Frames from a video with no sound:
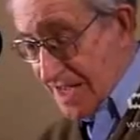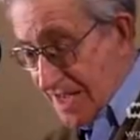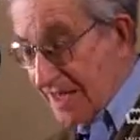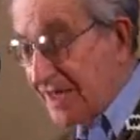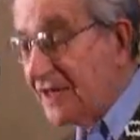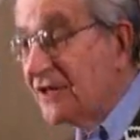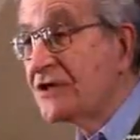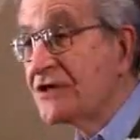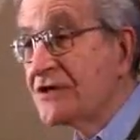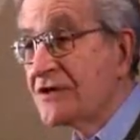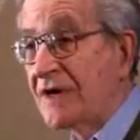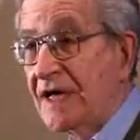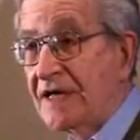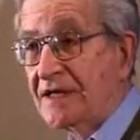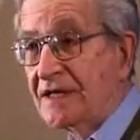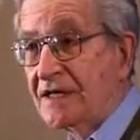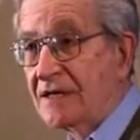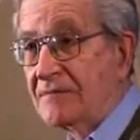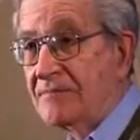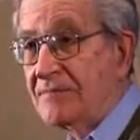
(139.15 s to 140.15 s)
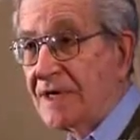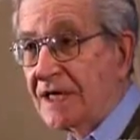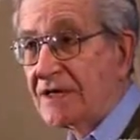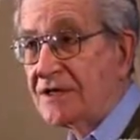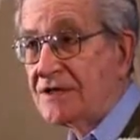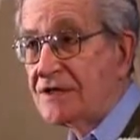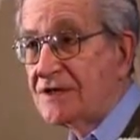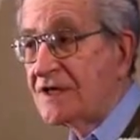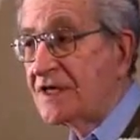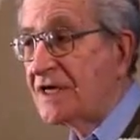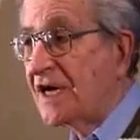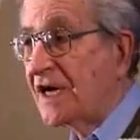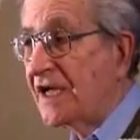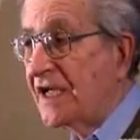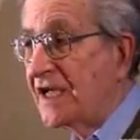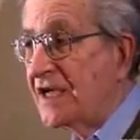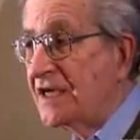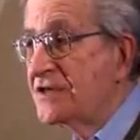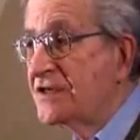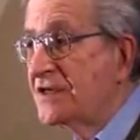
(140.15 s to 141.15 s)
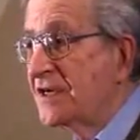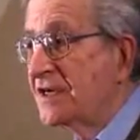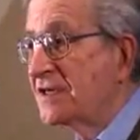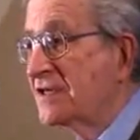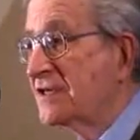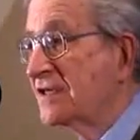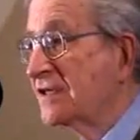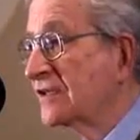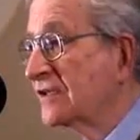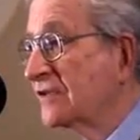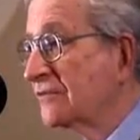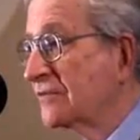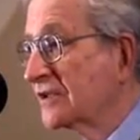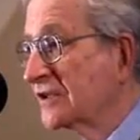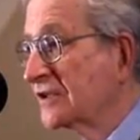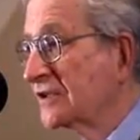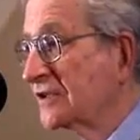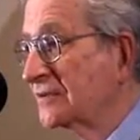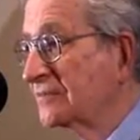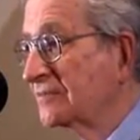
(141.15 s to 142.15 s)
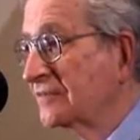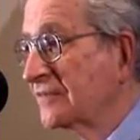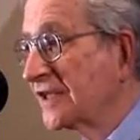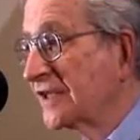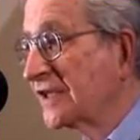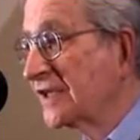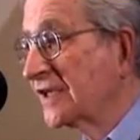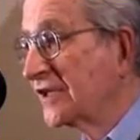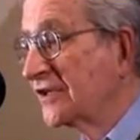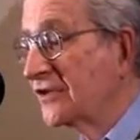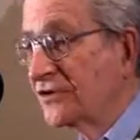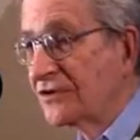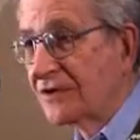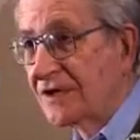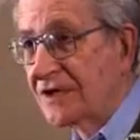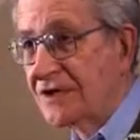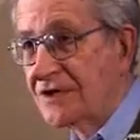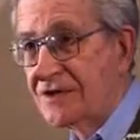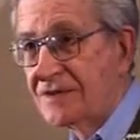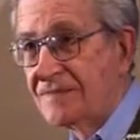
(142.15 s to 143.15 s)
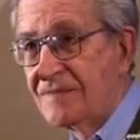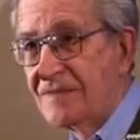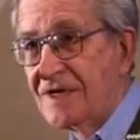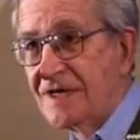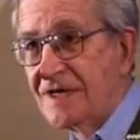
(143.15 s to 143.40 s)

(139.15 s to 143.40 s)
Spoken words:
and he also had the biggest CIA station in the world, in Honduras.